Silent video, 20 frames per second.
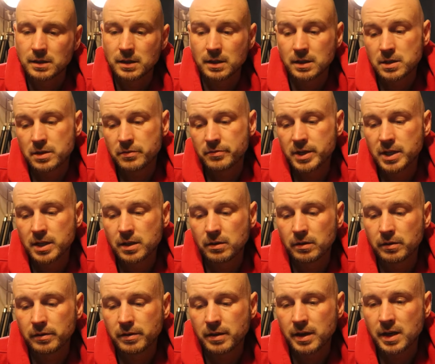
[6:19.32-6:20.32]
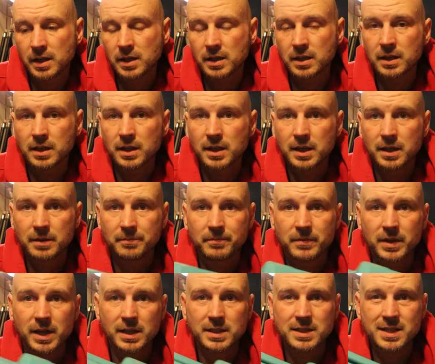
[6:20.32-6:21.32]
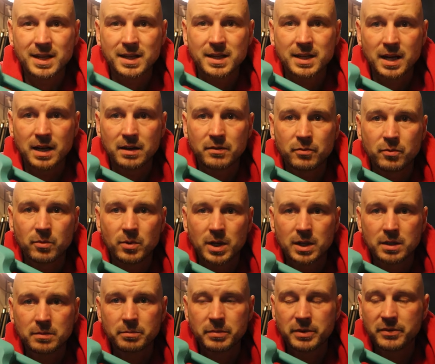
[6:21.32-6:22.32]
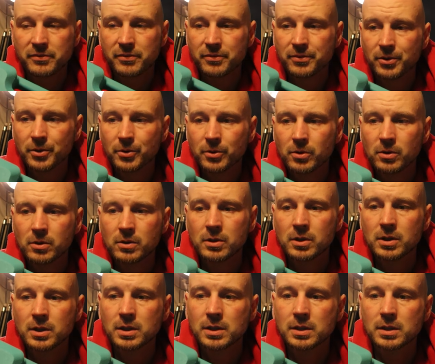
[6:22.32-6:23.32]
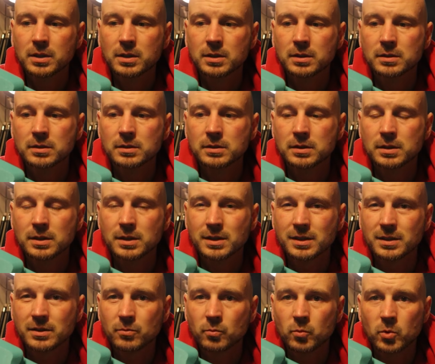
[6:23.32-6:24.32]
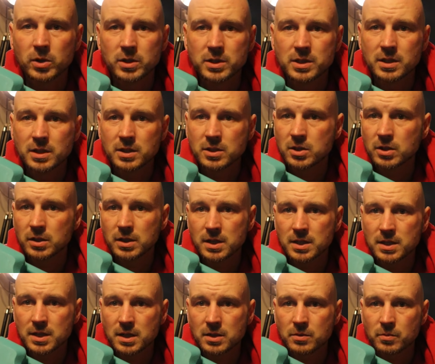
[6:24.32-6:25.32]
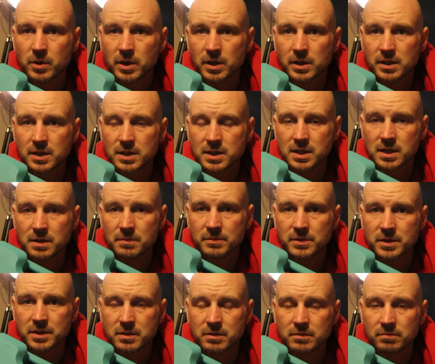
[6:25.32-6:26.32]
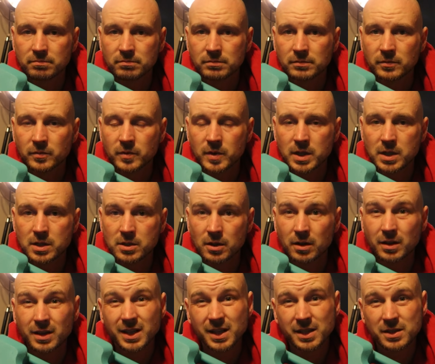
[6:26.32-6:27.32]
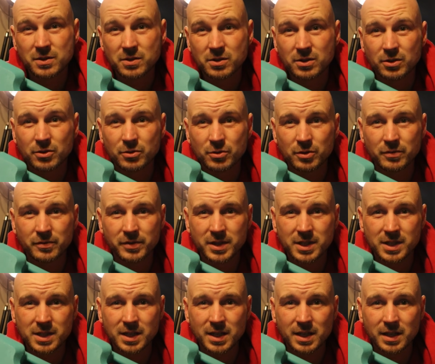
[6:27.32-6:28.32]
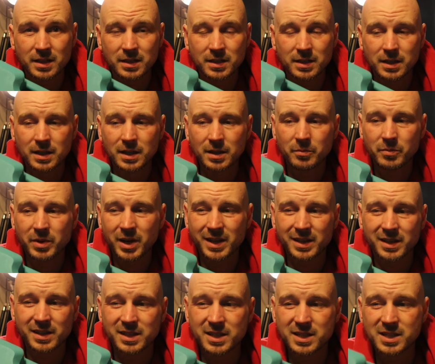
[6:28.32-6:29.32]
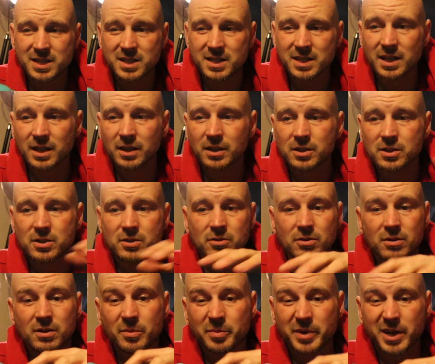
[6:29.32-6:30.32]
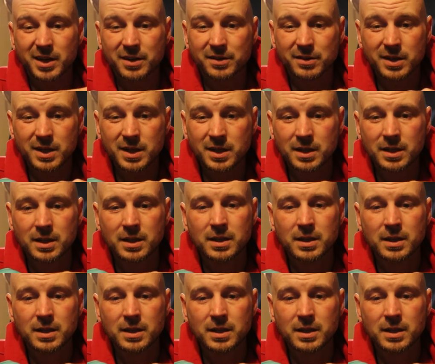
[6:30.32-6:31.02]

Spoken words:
It's a really good thing. I did have one before. It wasn't as good as this one. This seems really solid, as you heard Drew saying. Better than this still saw, apparently.